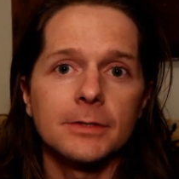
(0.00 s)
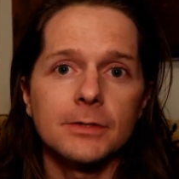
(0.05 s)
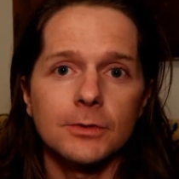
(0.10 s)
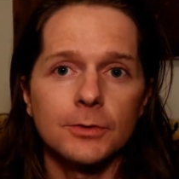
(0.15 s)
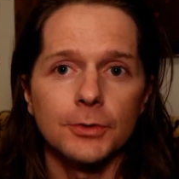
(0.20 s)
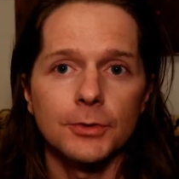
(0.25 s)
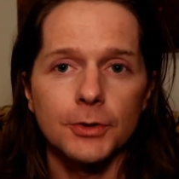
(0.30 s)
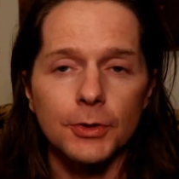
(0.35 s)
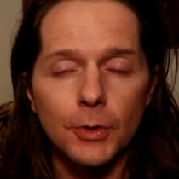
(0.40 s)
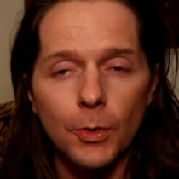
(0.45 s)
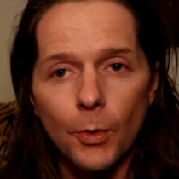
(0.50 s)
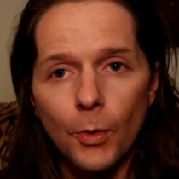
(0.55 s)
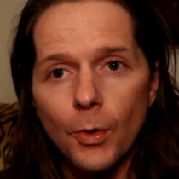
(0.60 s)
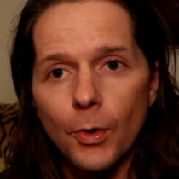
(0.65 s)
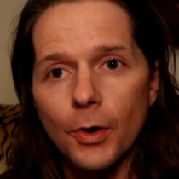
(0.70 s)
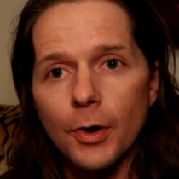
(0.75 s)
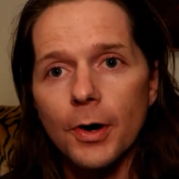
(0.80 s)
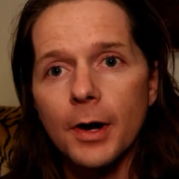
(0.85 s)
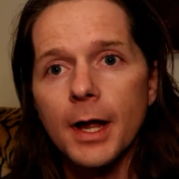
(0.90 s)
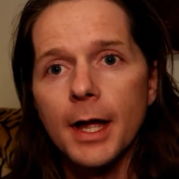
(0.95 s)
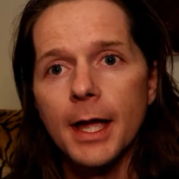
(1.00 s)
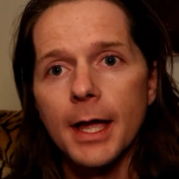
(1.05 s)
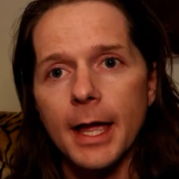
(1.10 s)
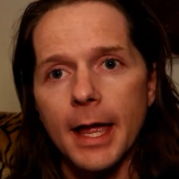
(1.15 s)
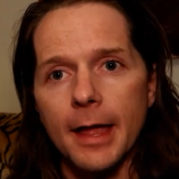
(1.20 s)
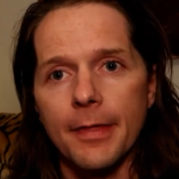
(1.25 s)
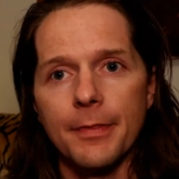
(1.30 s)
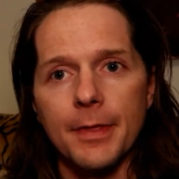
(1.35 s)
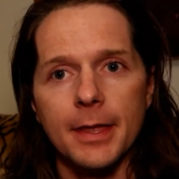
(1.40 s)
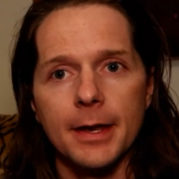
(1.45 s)
So your core
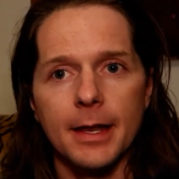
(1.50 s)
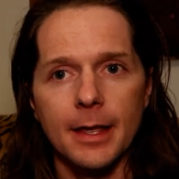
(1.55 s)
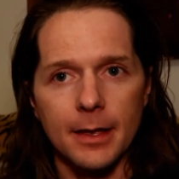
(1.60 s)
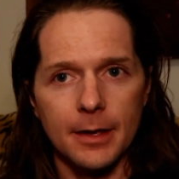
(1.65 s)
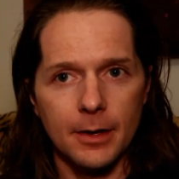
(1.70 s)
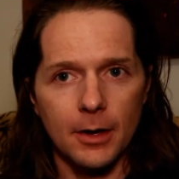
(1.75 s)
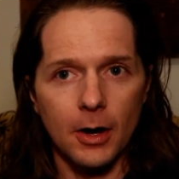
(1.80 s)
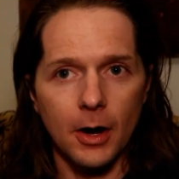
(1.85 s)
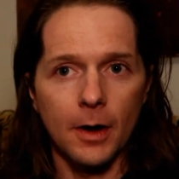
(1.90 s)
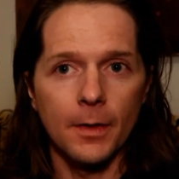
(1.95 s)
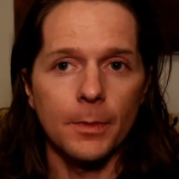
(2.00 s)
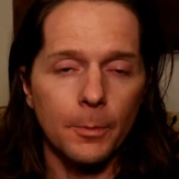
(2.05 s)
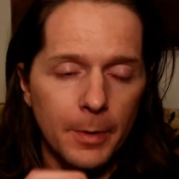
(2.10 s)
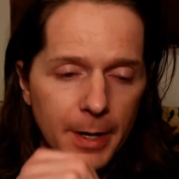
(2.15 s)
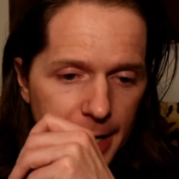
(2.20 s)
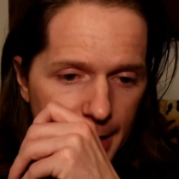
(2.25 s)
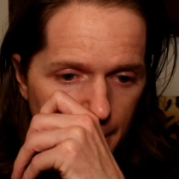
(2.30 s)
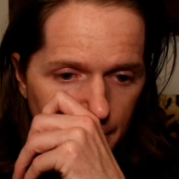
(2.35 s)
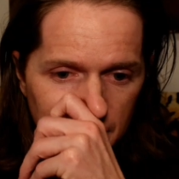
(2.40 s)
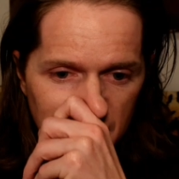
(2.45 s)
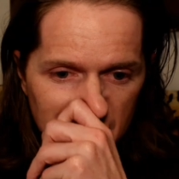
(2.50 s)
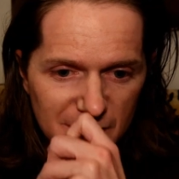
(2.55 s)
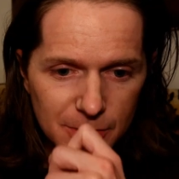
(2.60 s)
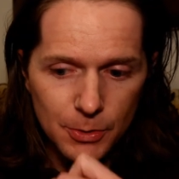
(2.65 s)
and then on the way out.